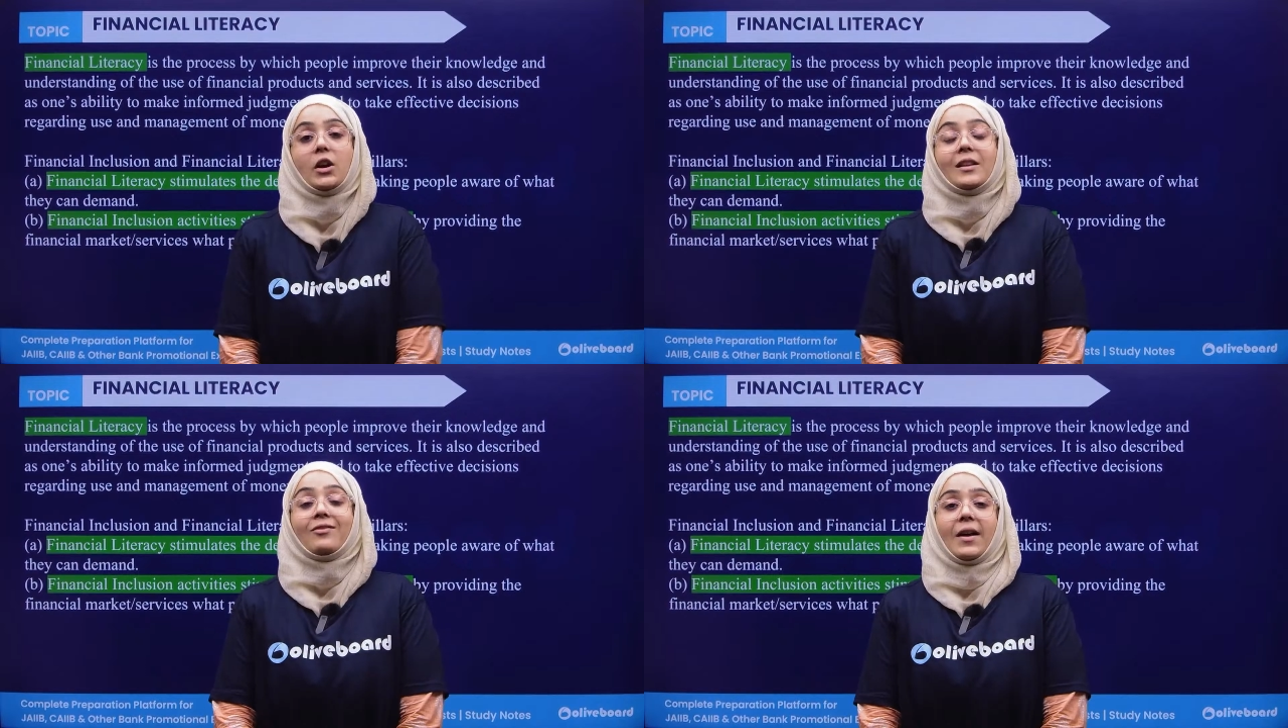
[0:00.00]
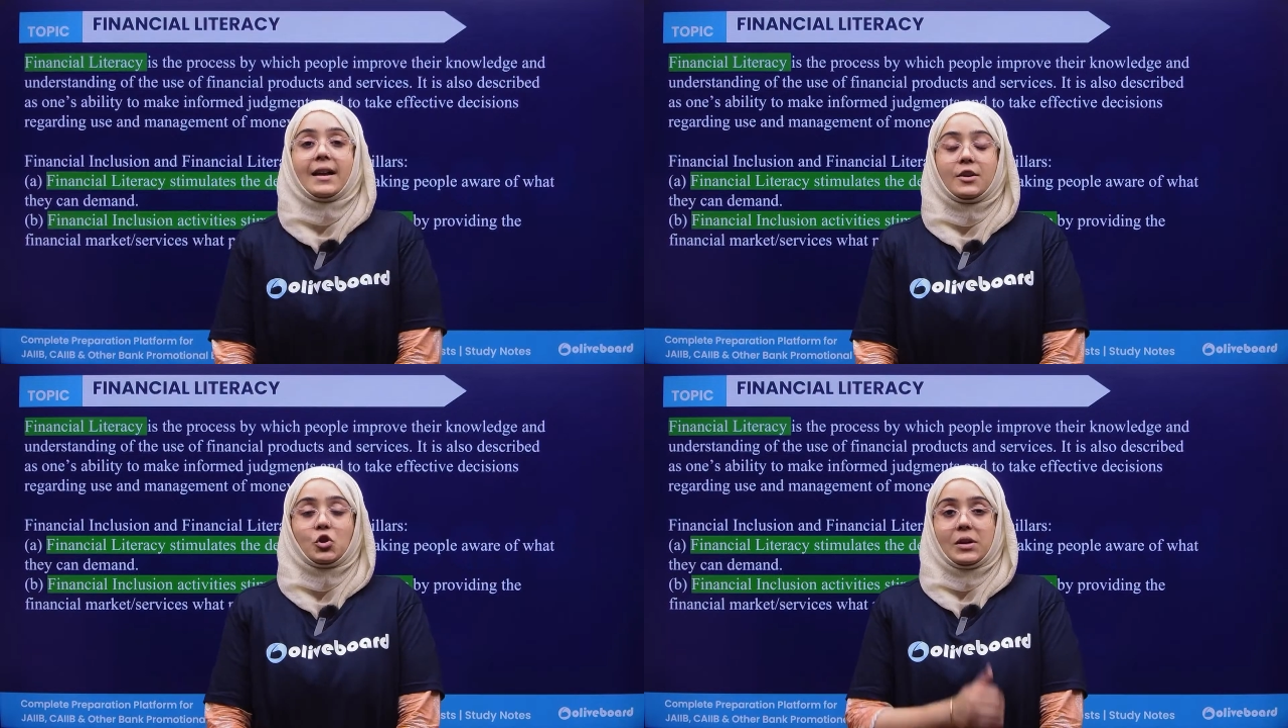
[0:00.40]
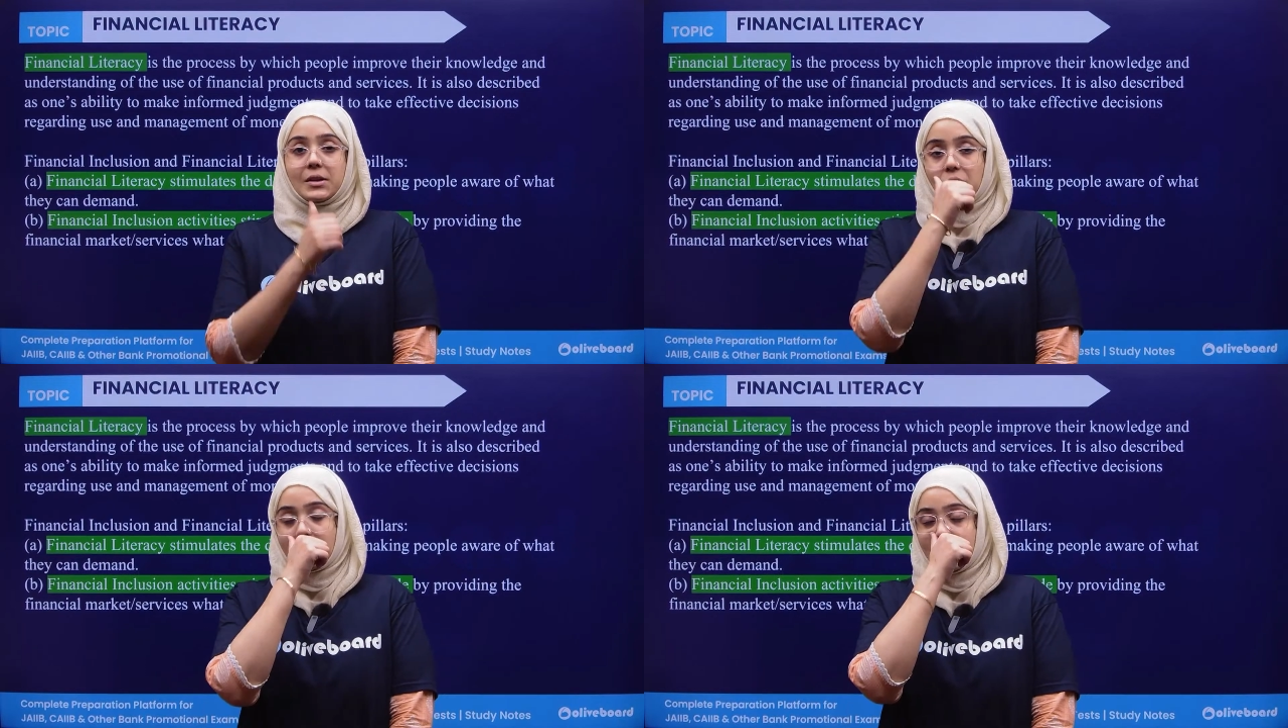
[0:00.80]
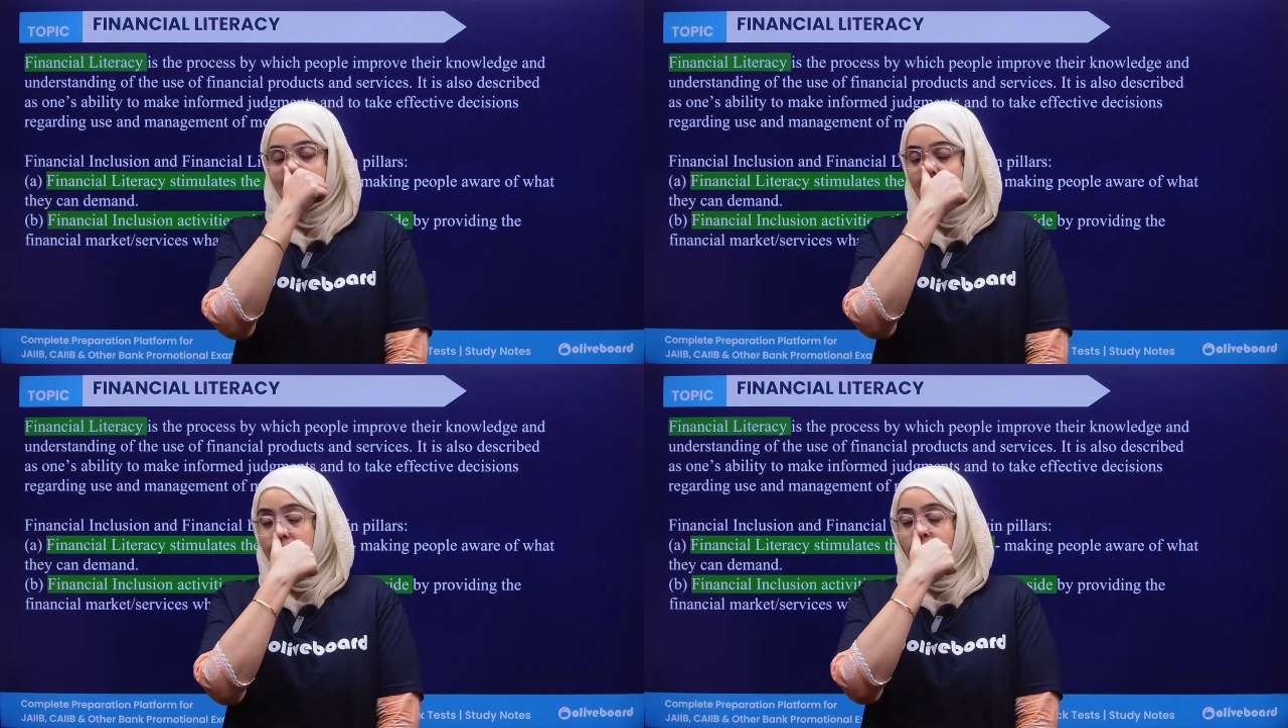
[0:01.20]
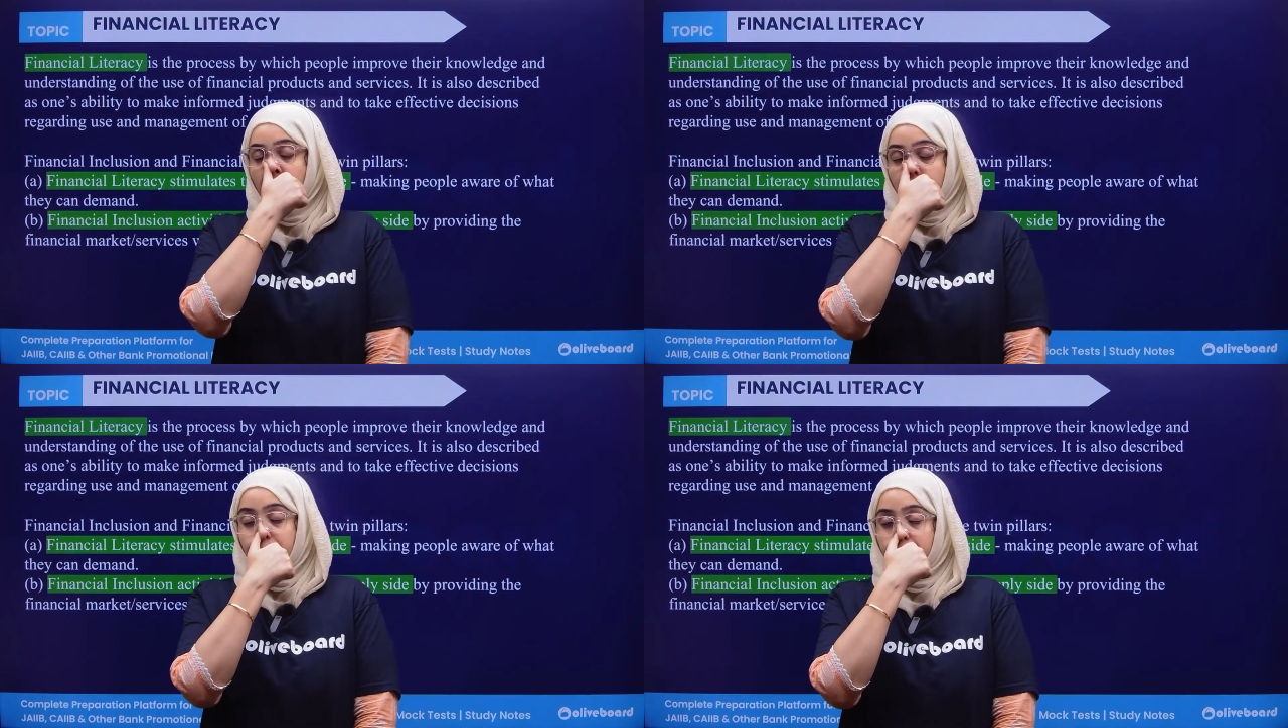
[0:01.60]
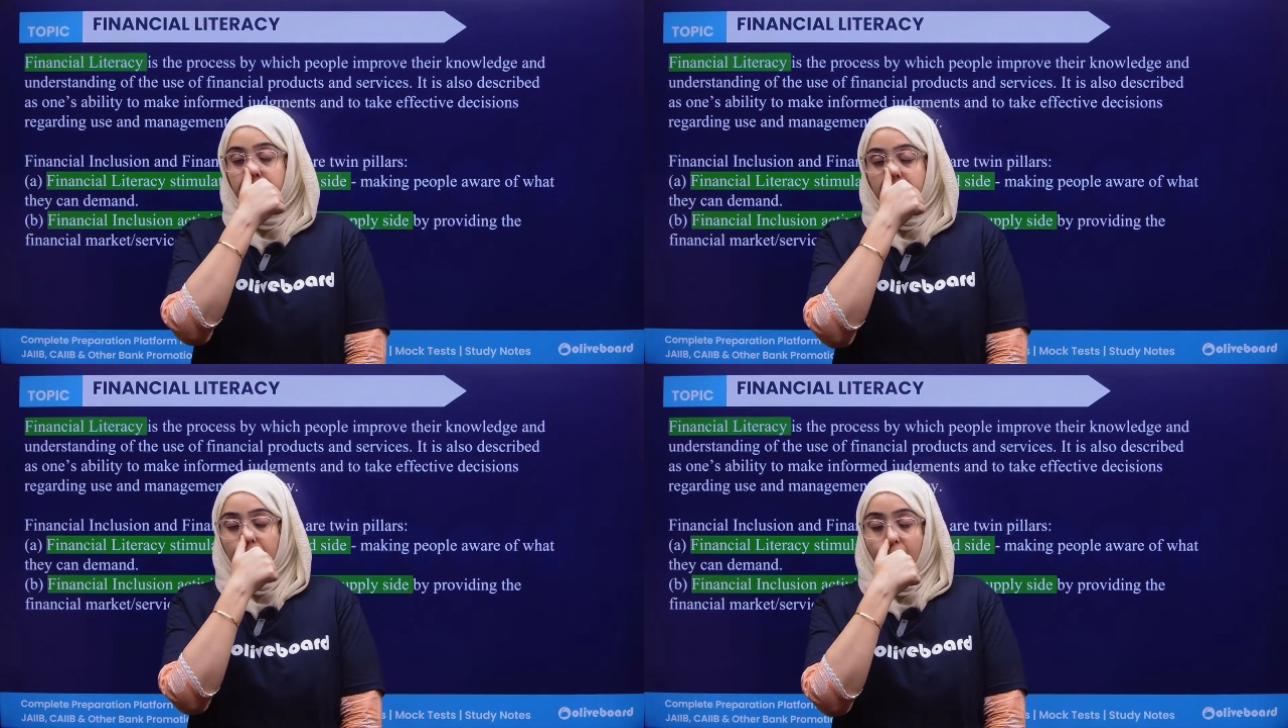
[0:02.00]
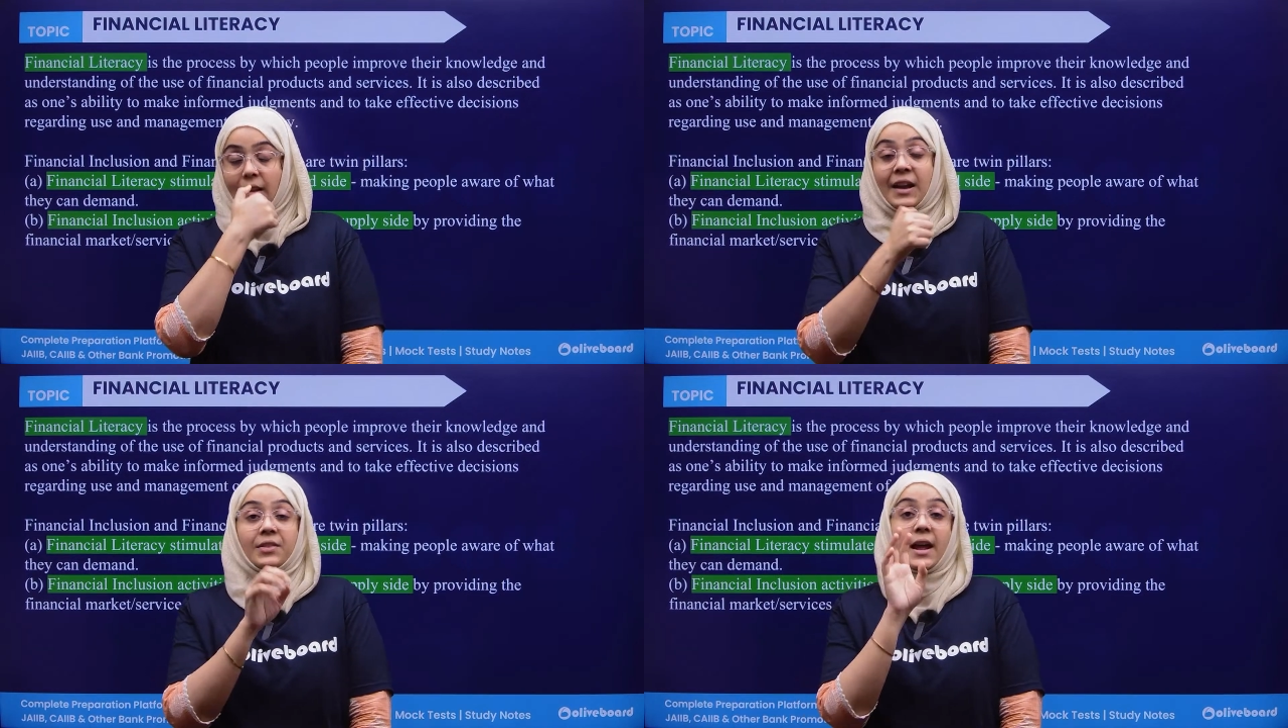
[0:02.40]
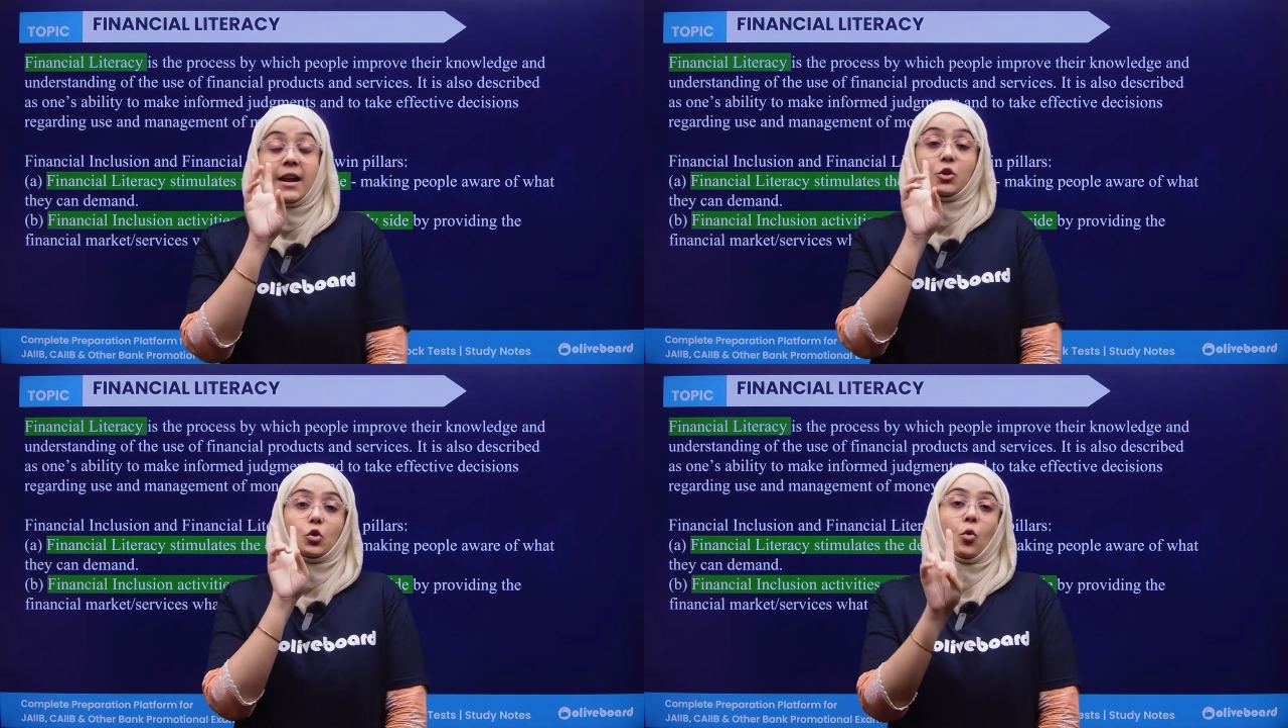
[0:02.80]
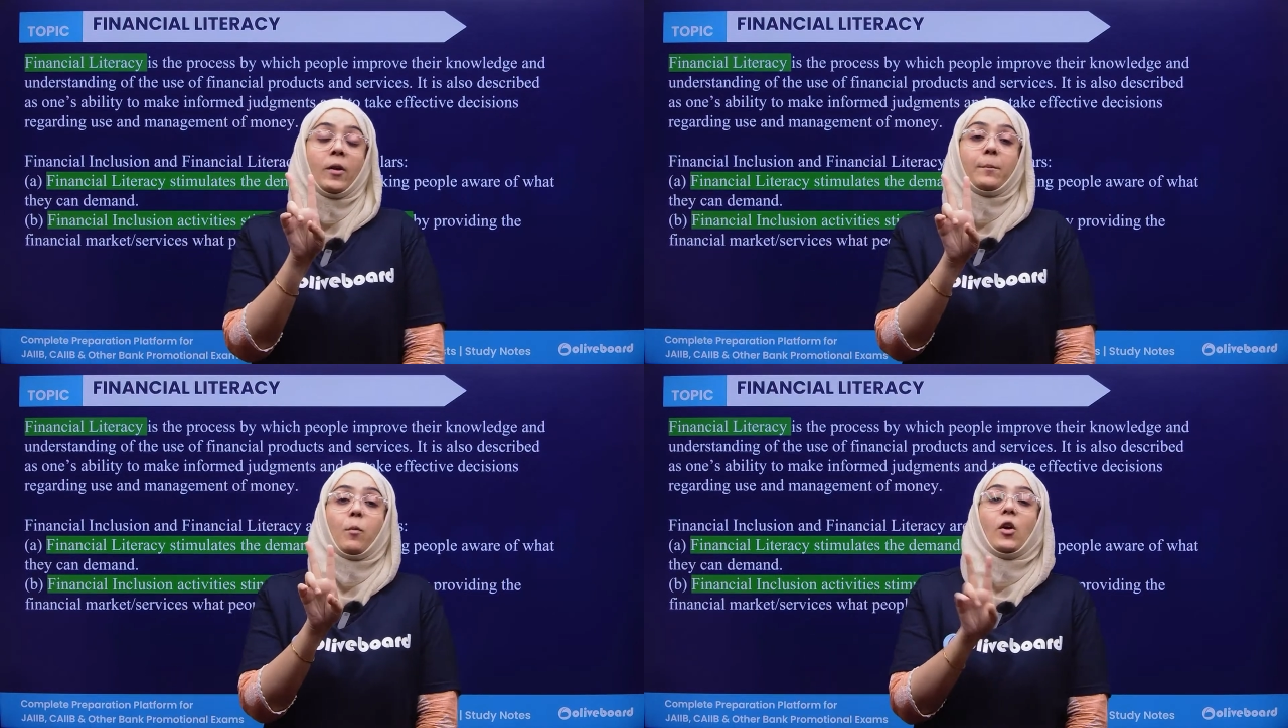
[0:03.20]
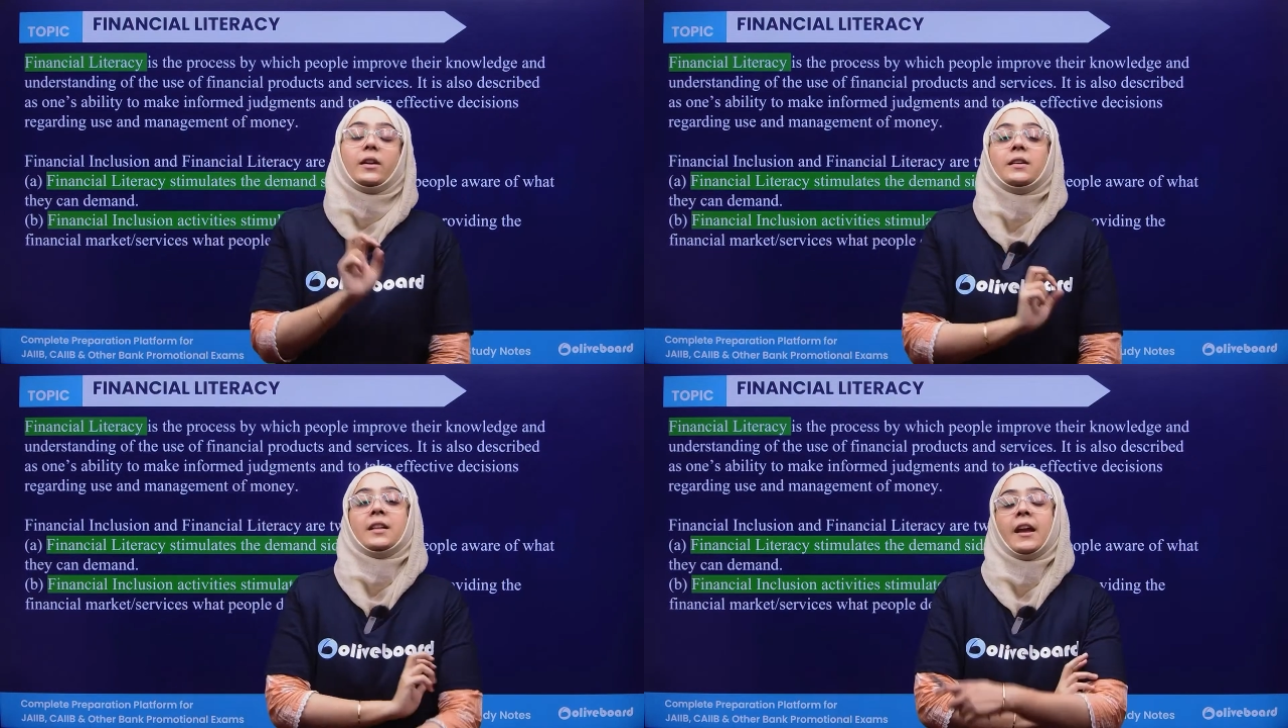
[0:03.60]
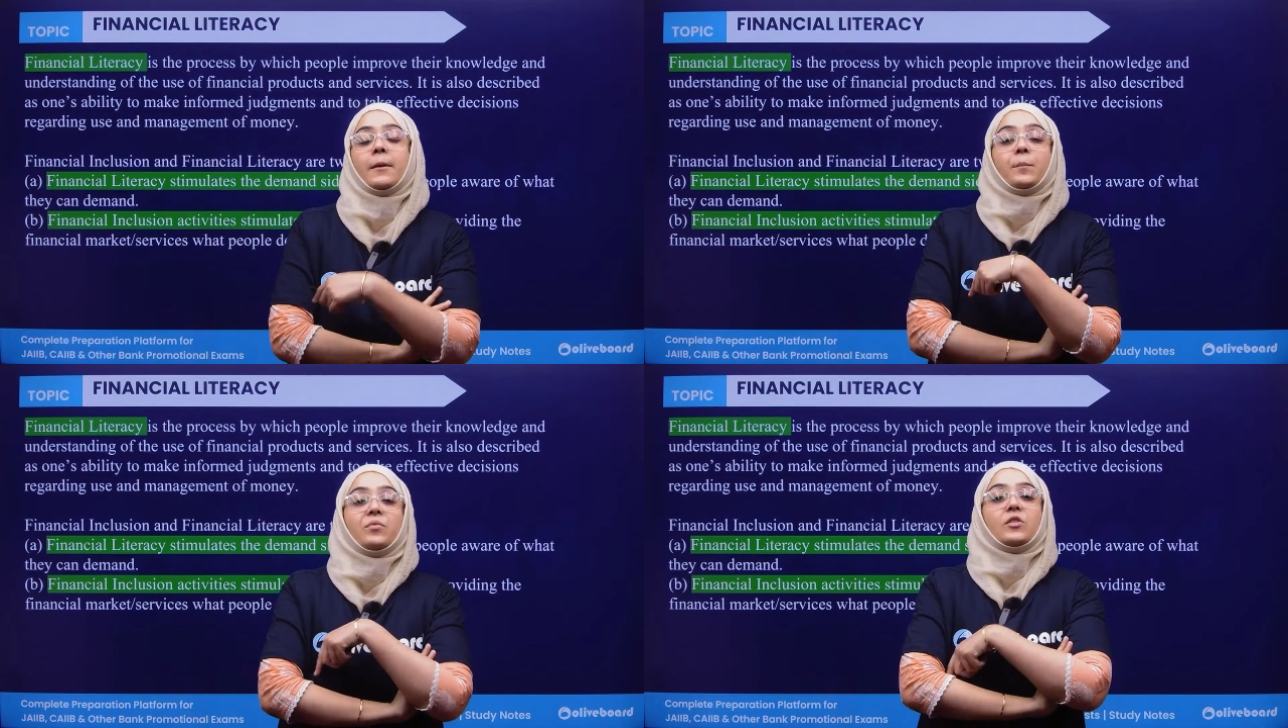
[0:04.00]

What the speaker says: what is financial literacy? See, there are two important things.